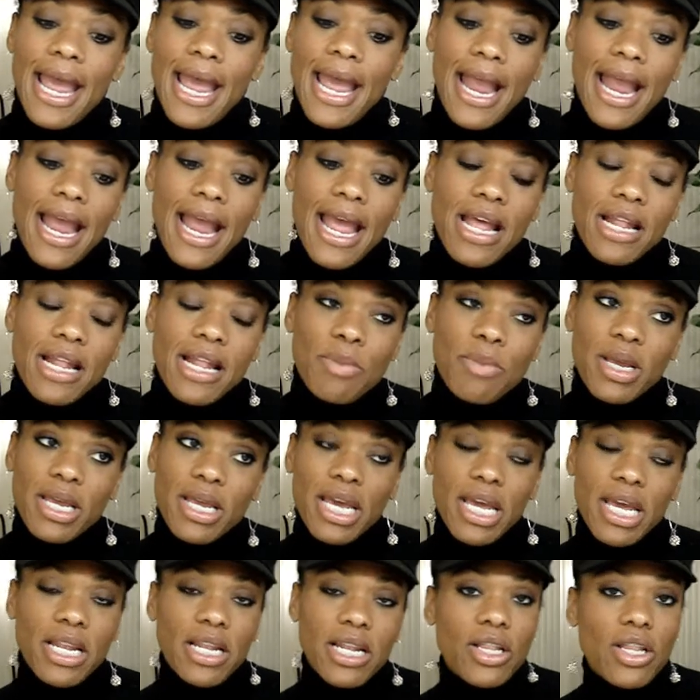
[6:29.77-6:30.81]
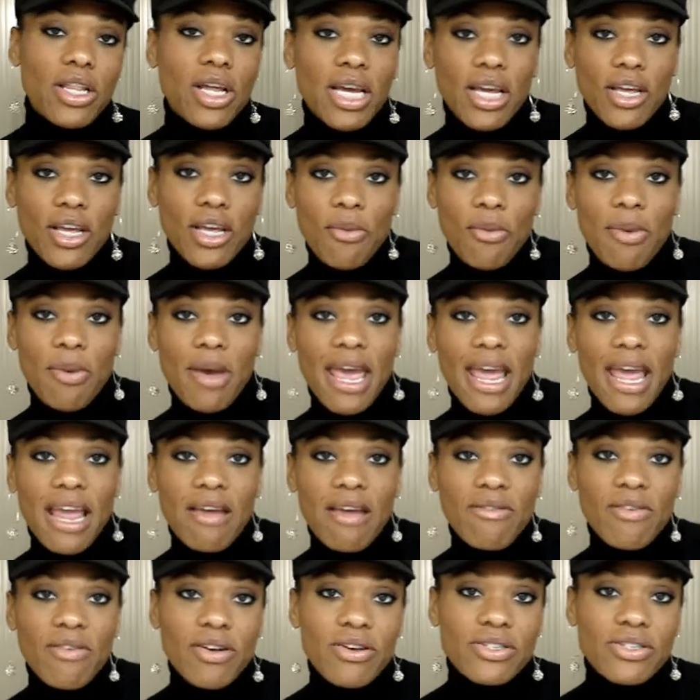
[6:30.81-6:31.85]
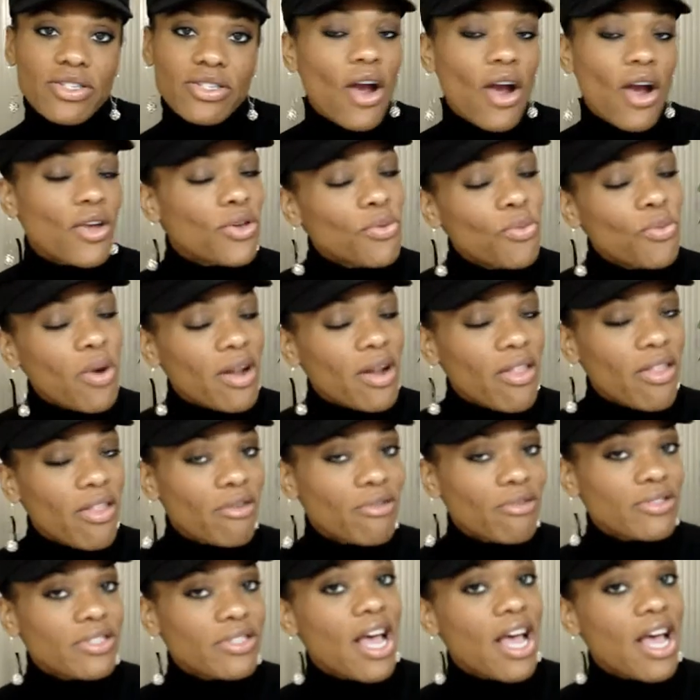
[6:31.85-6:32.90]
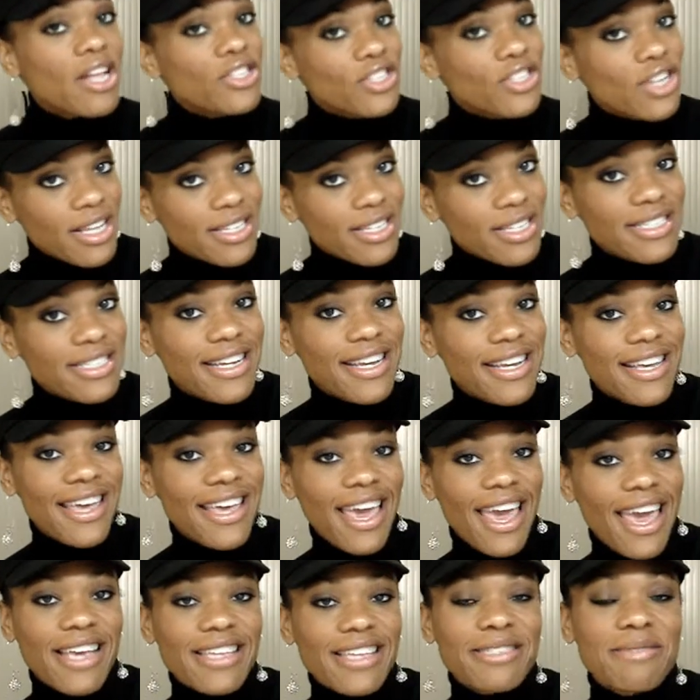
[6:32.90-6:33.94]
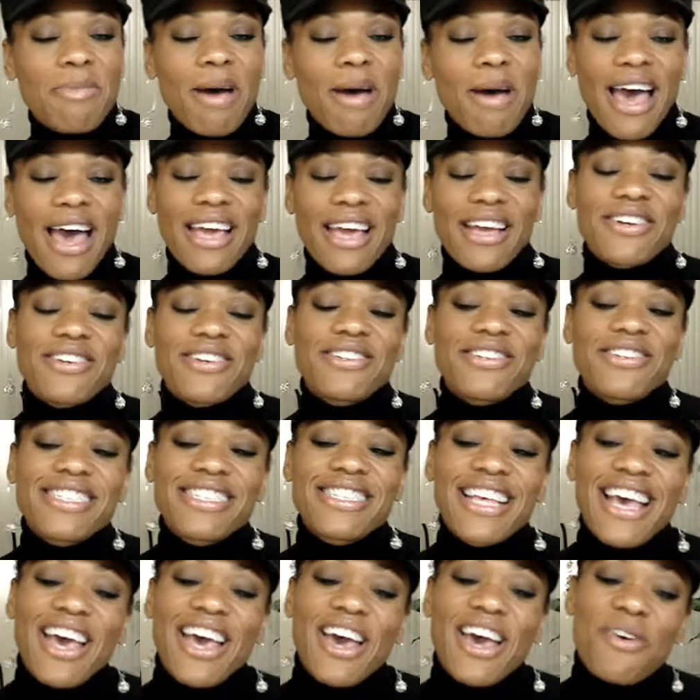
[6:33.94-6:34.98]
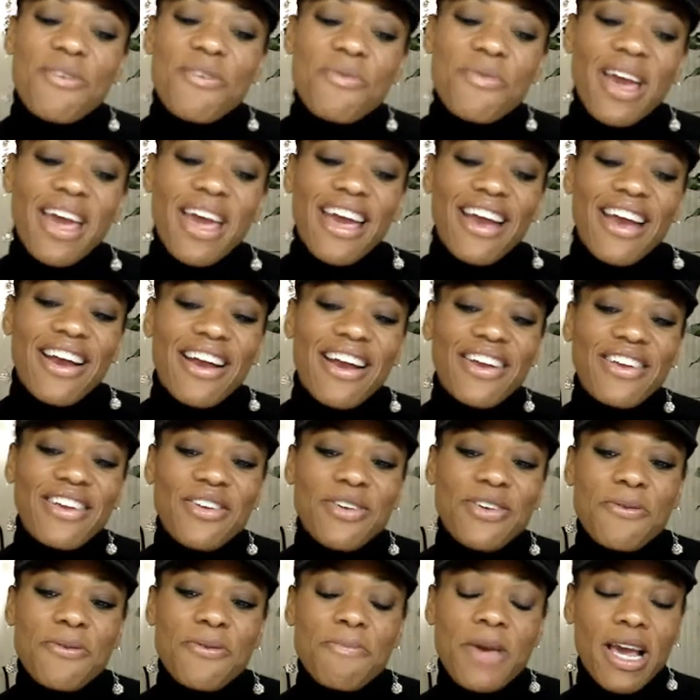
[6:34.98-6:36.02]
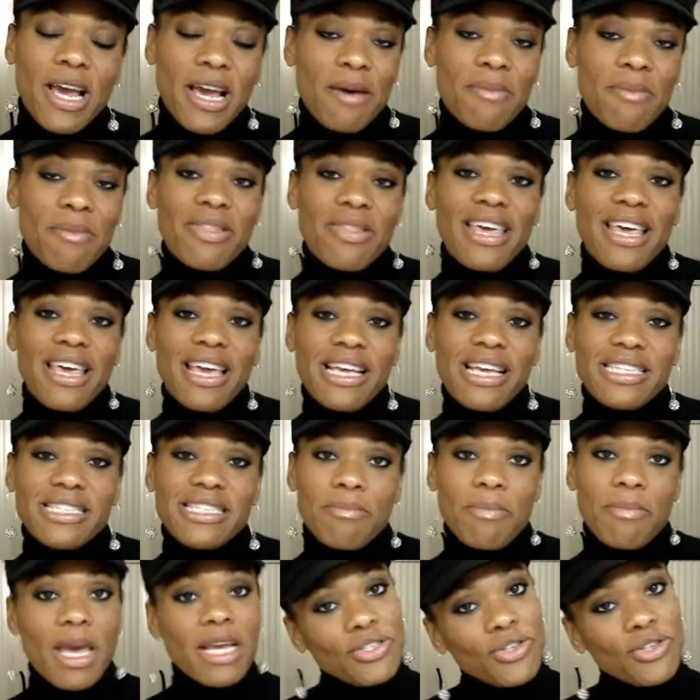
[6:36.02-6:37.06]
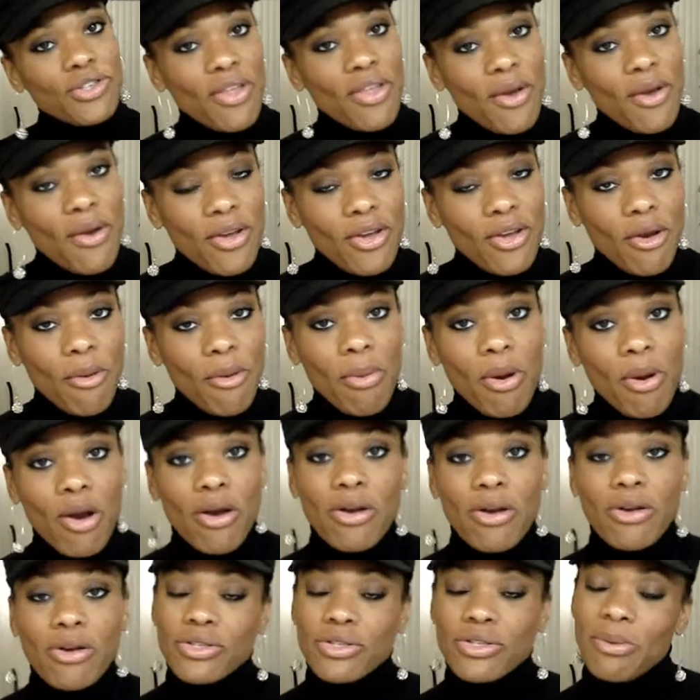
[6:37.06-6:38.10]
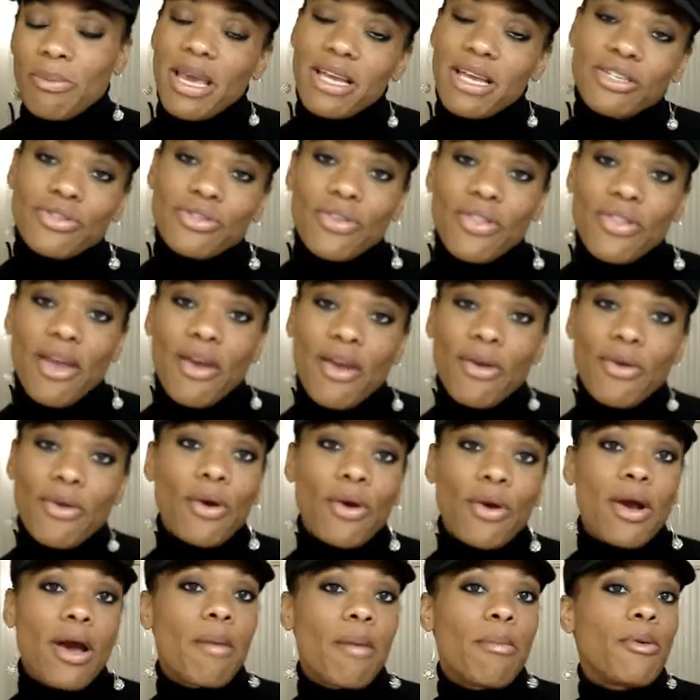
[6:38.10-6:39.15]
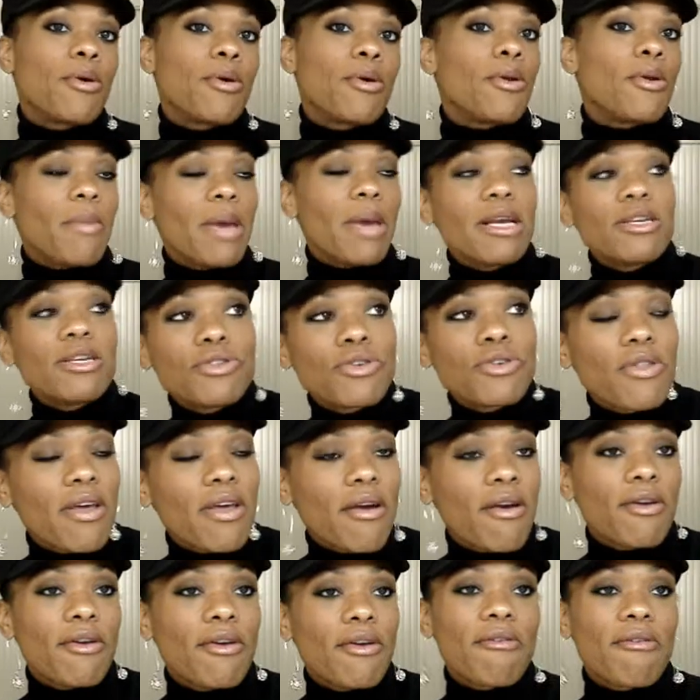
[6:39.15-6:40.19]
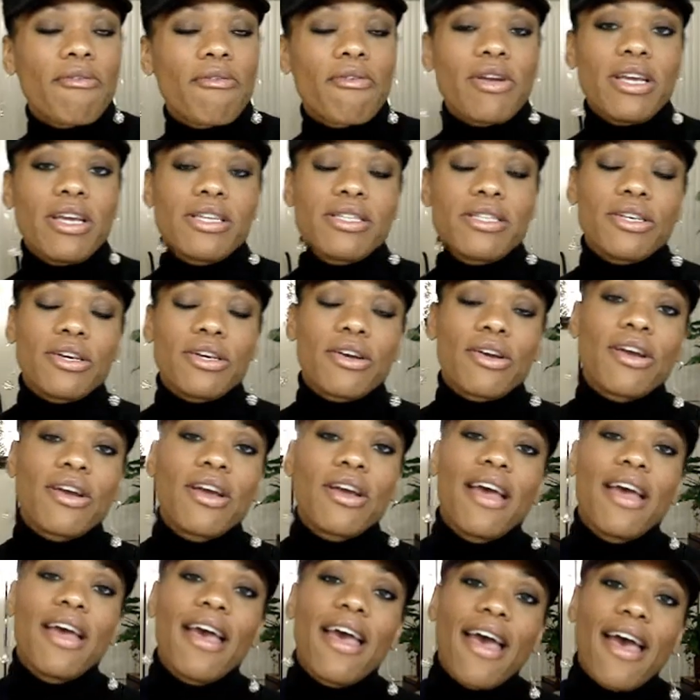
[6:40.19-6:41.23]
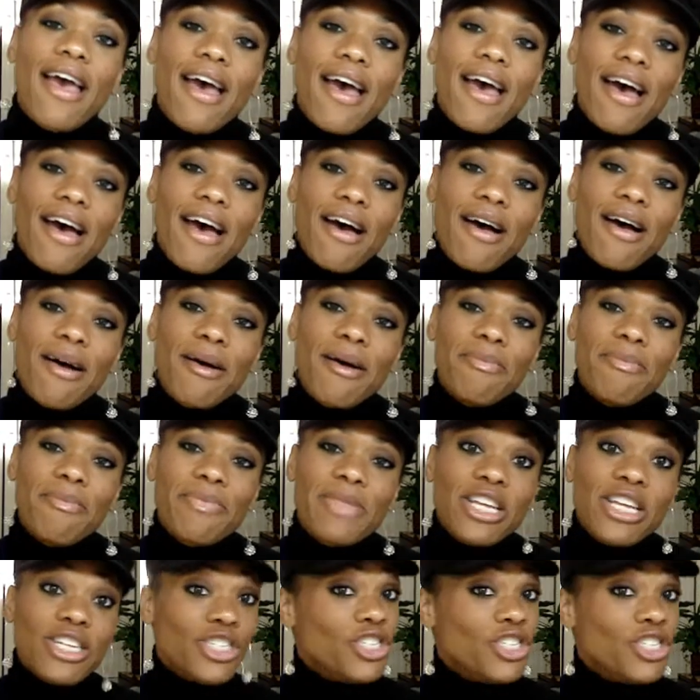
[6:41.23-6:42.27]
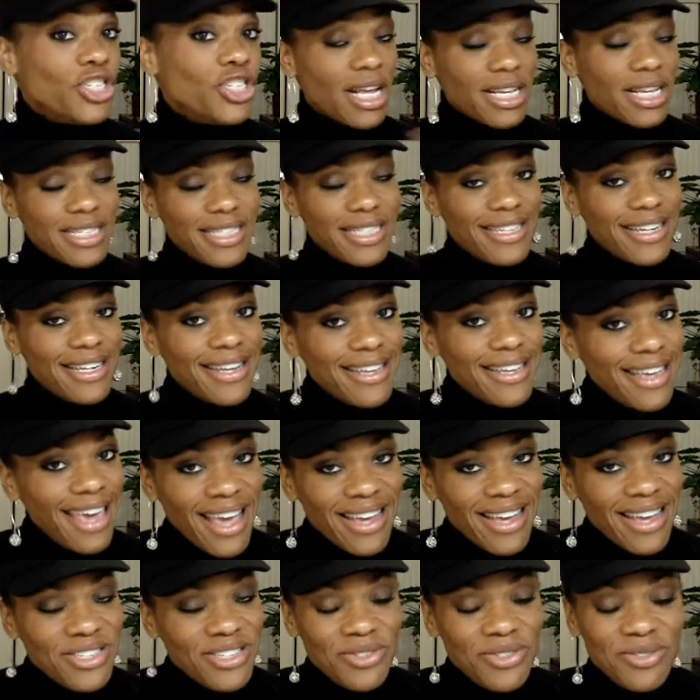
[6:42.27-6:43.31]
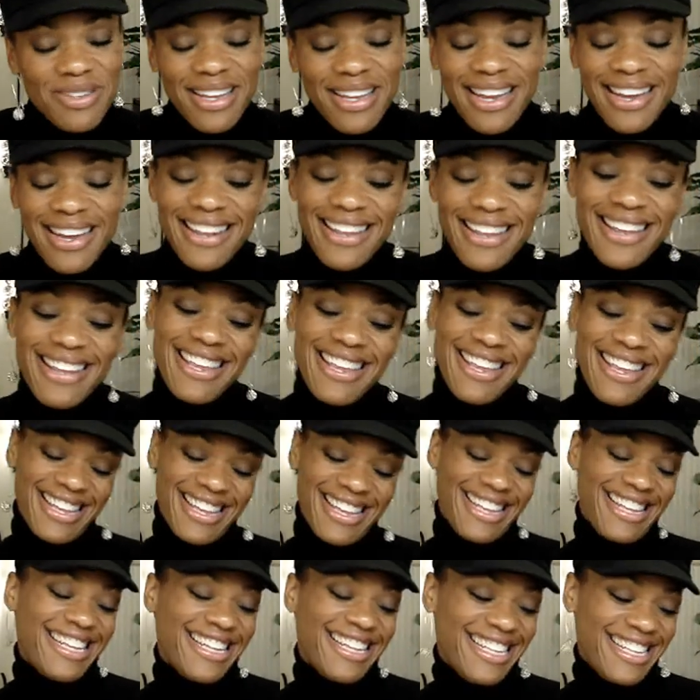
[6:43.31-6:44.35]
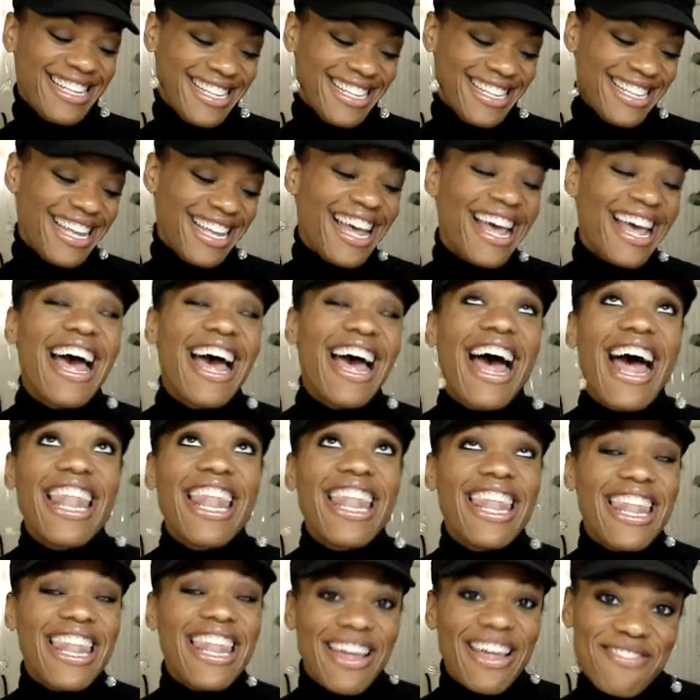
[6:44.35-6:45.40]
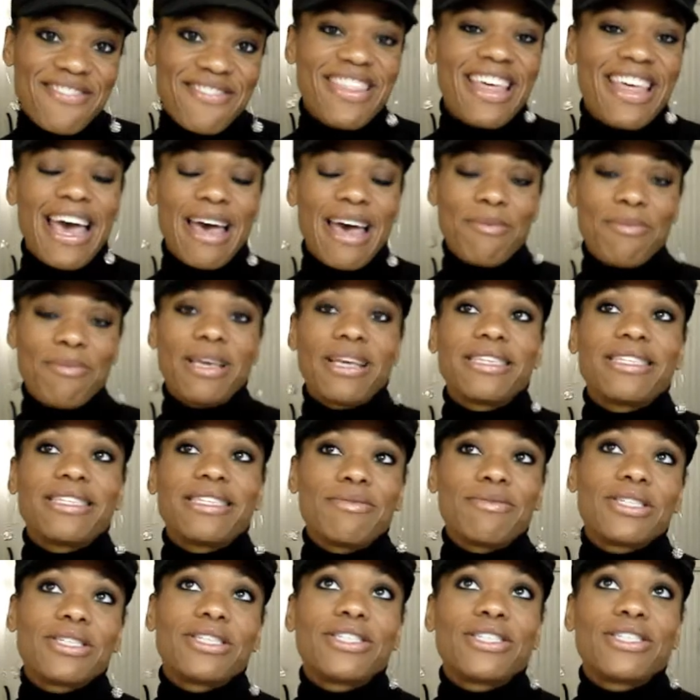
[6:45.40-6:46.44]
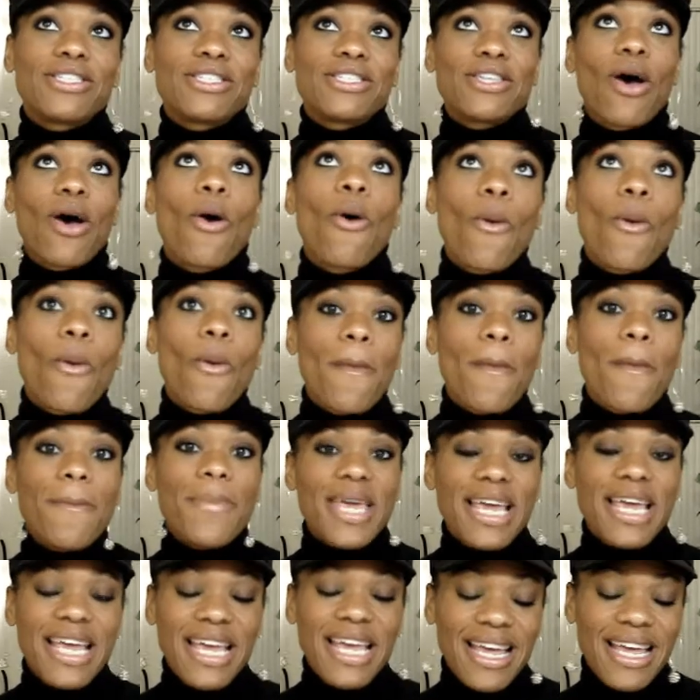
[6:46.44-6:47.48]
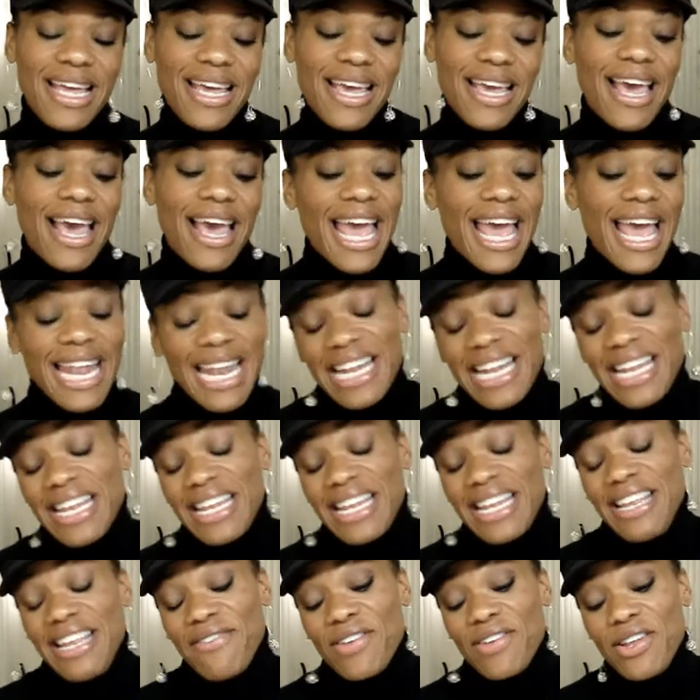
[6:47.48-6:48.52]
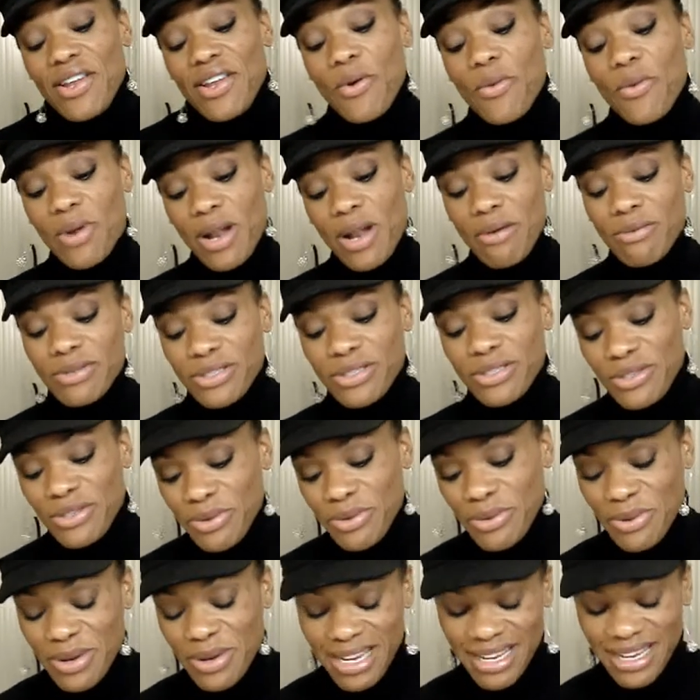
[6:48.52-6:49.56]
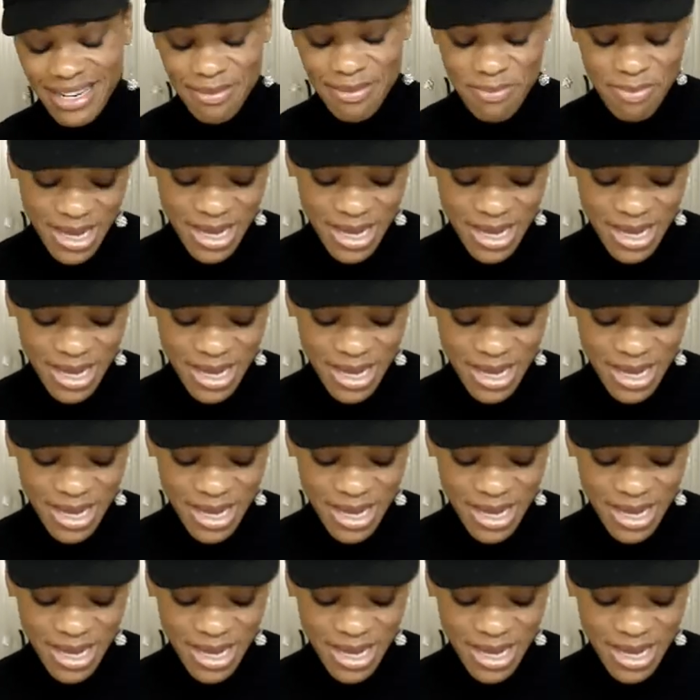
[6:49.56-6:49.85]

And begin to look at your behaviors. Are you one of those just-in-case buyers where you pick up things and make sure they're in your purse, or make sure they're in your cupboard, or make sure they're in your freezer, just in case you need it? I love that, because it was so me and I didn't even know what I was doing.